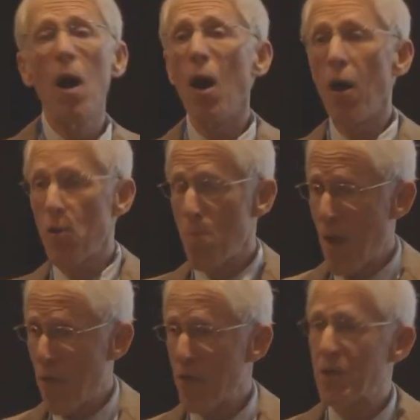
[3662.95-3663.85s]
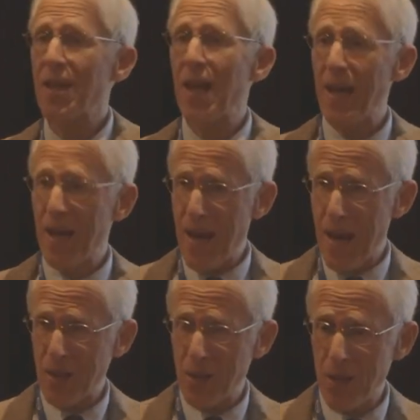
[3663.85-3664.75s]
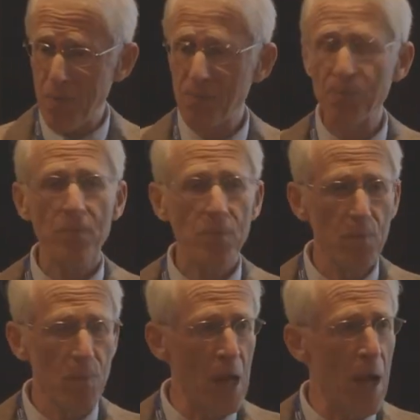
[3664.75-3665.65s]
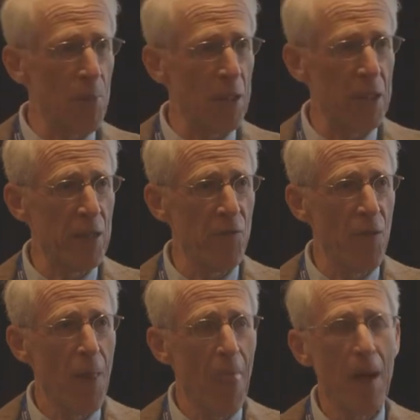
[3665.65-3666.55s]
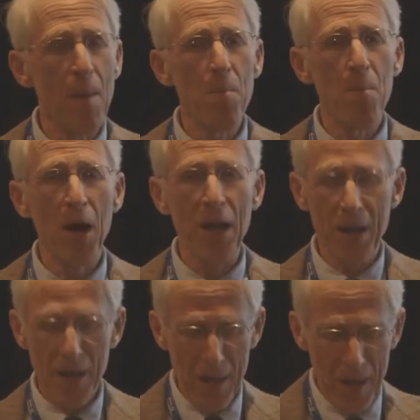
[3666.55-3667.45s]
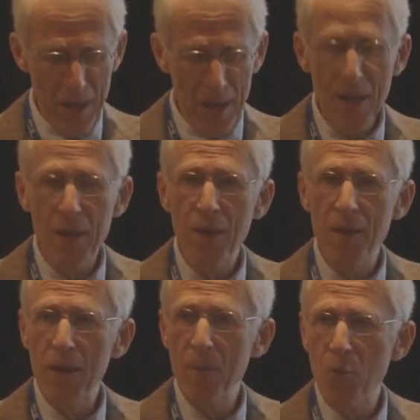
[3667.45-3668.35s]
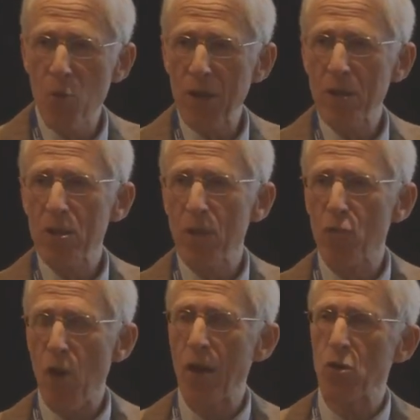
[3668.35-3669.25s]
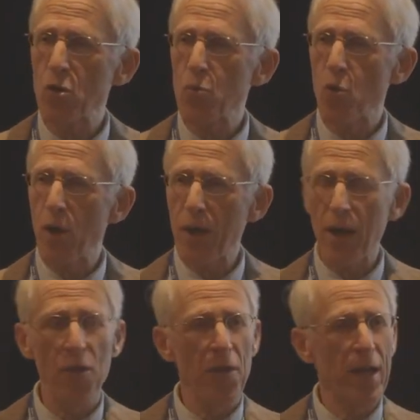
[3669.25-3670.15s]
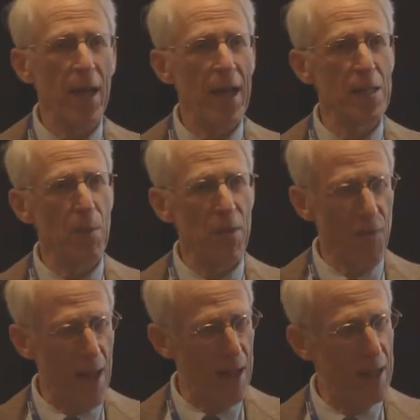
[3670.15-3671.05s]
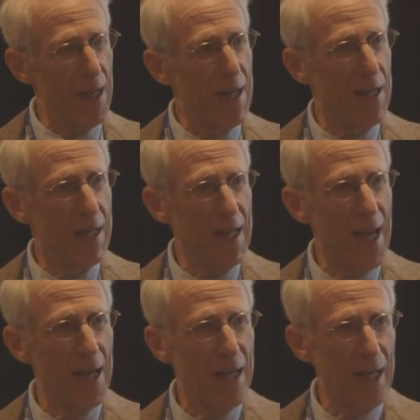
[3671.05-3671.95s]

Other methods can enhance it, I believe, but the importance of Rogers' work, I think, has been validated again and